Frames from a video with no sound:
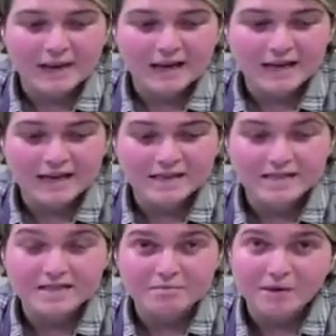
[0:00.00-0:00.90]
is
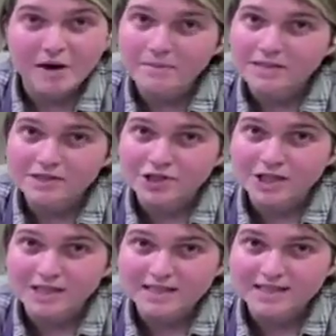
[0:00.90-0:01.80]
some Parmesan
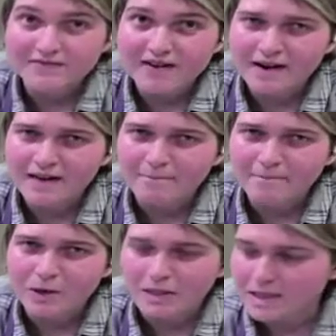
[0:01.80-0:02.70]
cheese. That's very
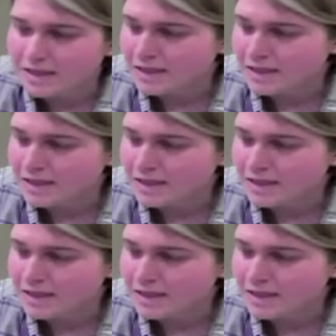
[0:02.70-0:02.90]
important.